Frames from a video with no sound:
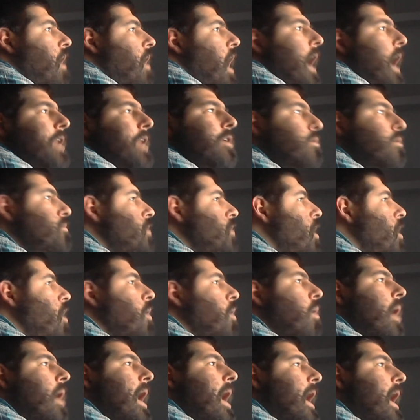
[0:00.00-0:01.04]
I don't
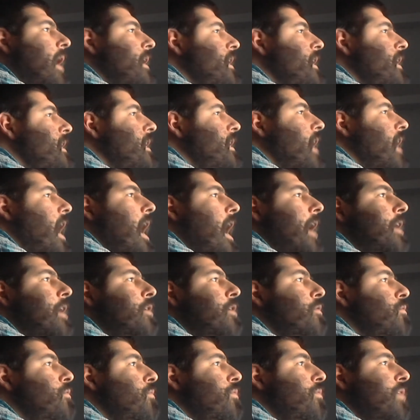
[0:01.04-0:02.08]
know any guy
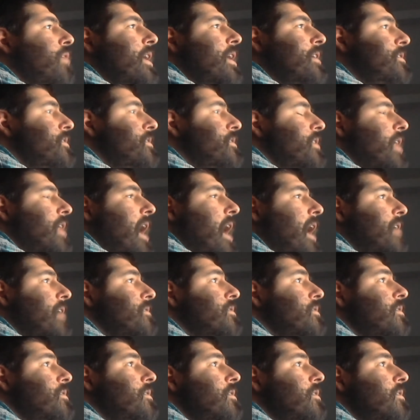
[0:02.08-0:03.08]
who thinks that.